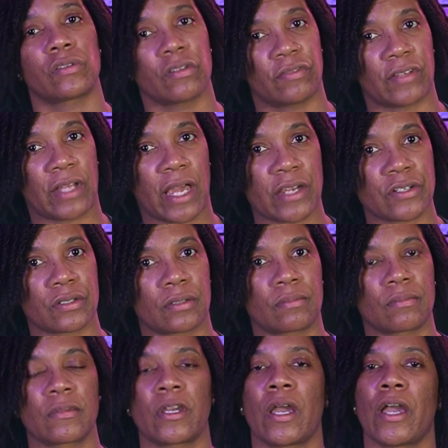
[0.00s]
the flash.
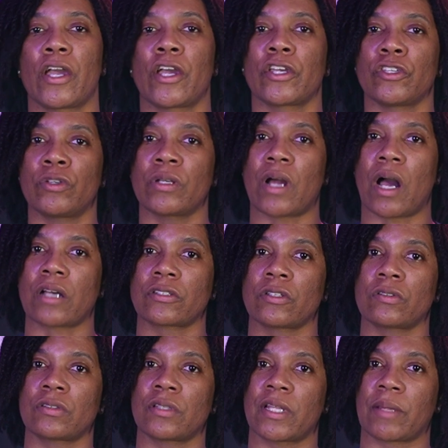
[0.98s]
You can also
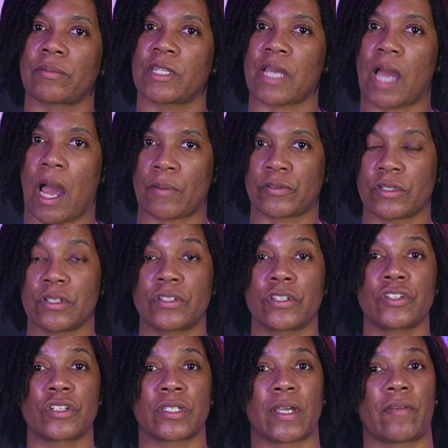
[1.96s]
select the option to
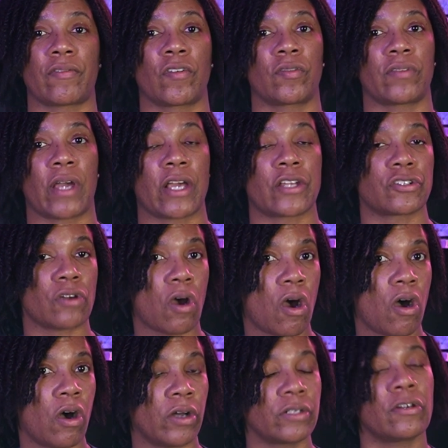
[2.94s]
just have the flash
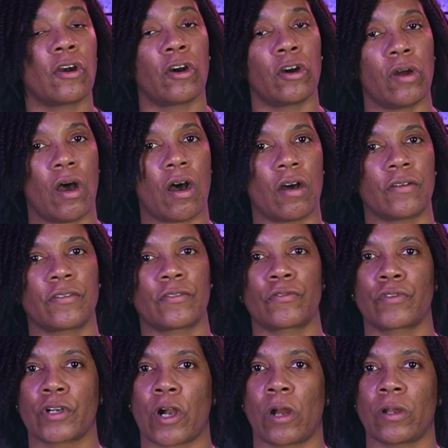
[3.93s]
on or off,
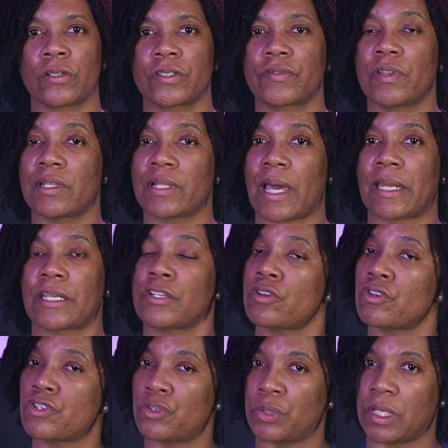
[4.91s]
regardless of the lighting you're
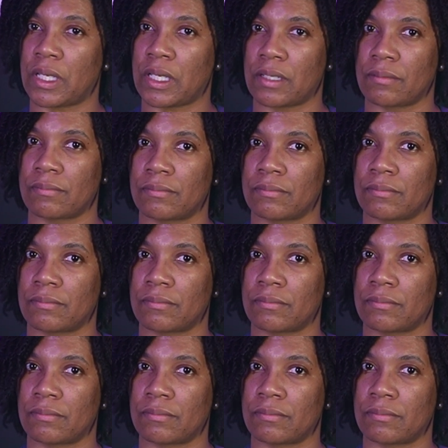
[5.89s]
shooting in.